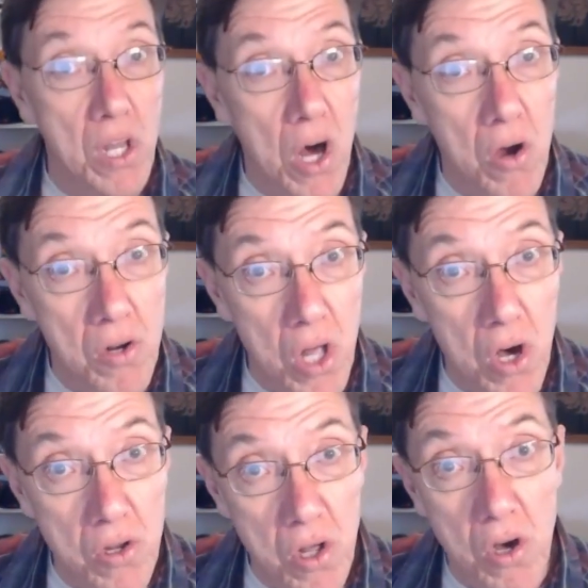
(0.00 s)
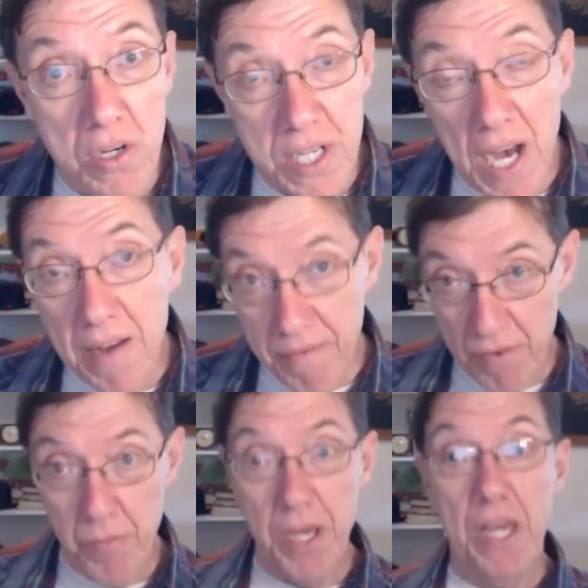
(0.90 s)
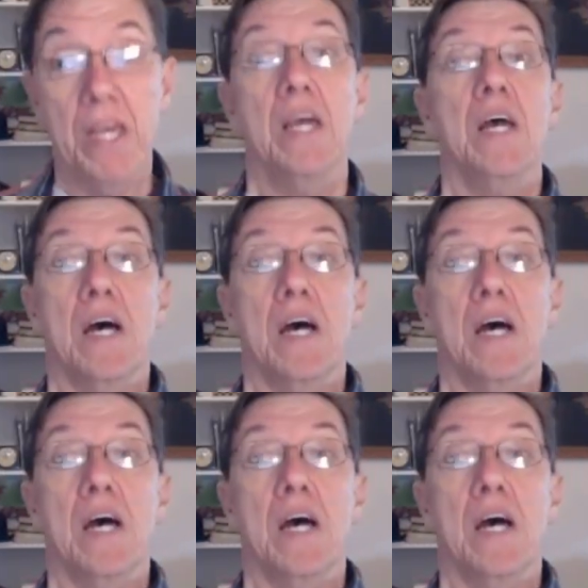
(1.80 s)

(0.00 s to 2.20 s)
long, long, long time for me.